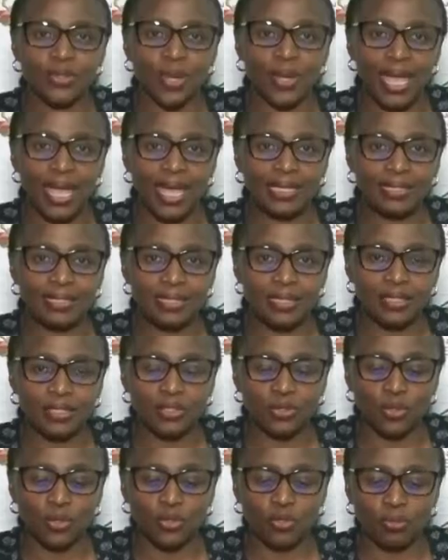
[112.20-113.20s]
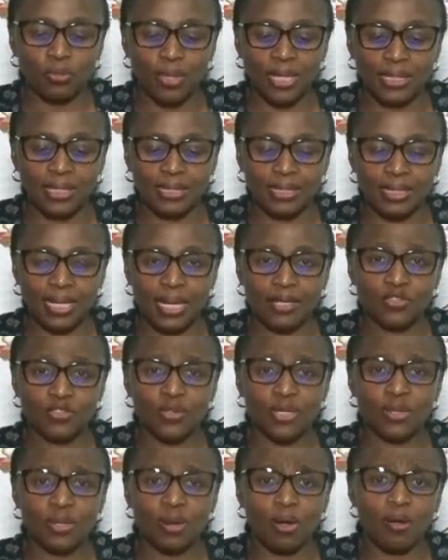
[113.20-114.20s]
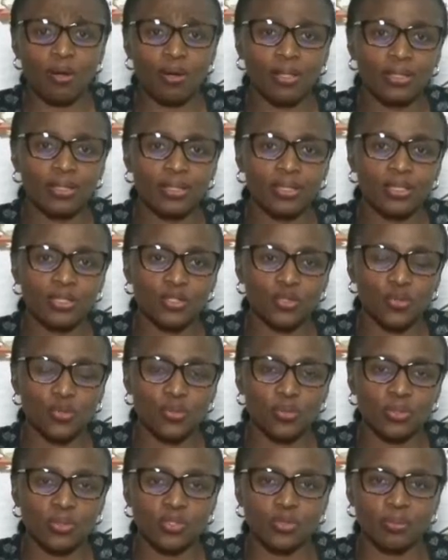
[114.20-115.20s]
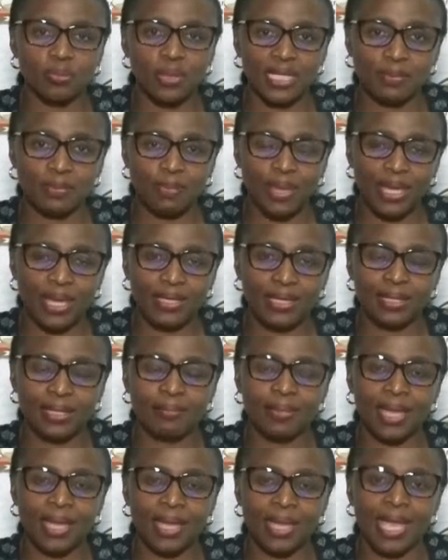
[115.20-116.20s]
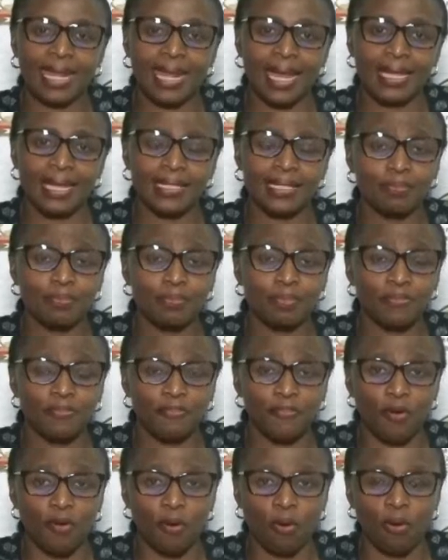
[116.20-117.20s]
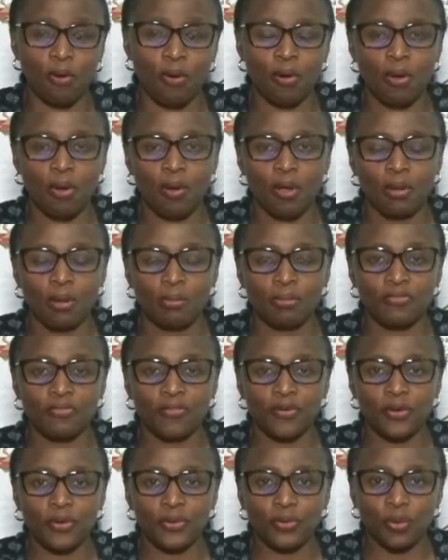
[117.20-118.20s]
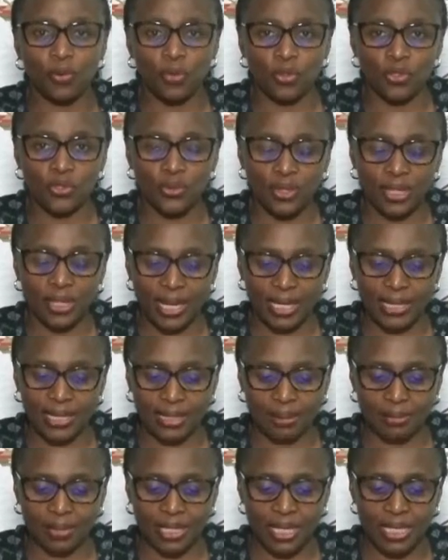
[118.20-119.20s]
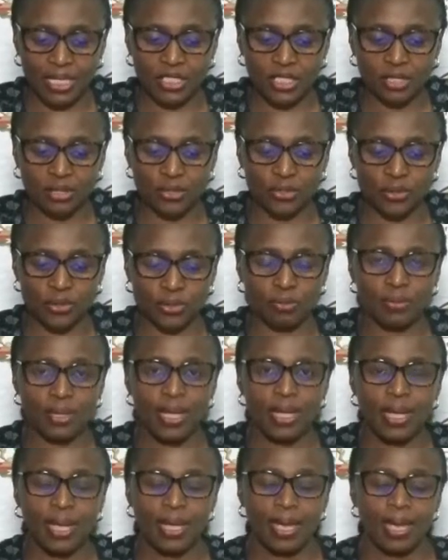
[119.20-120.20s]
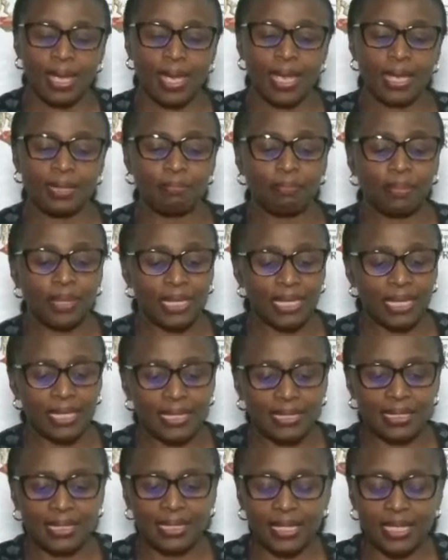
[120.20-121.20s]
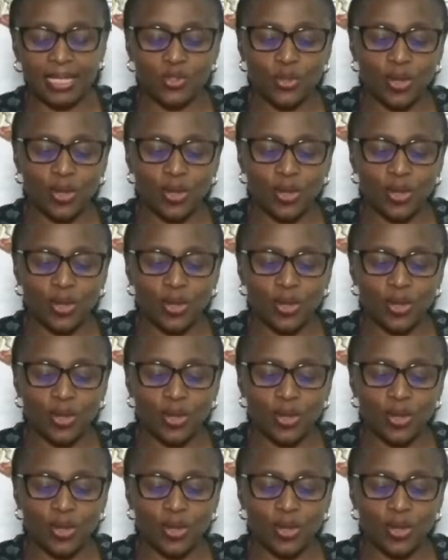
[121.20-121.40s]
your entry document. Actually, all these tools, you must pack them a night before you go to the examination room. And please, grade